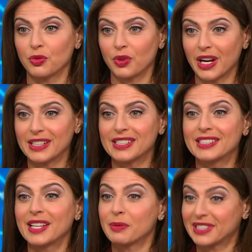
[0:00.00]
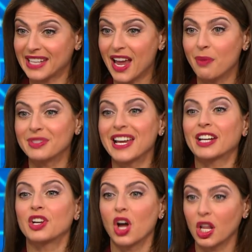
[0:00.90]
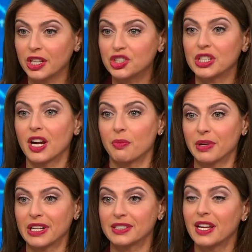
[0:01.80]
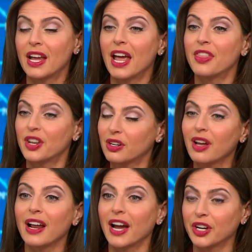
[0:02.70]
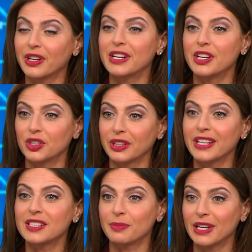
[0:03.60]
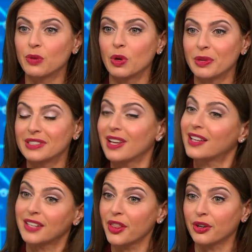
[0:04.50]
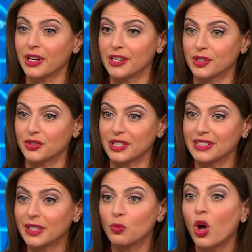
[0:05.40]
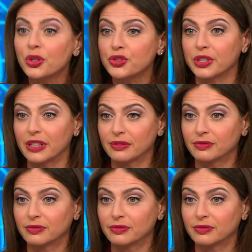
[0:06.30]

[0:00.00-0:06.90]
right? STEM, technology companies, and they're not hiring nearly as many women as other industries, like Wall Street.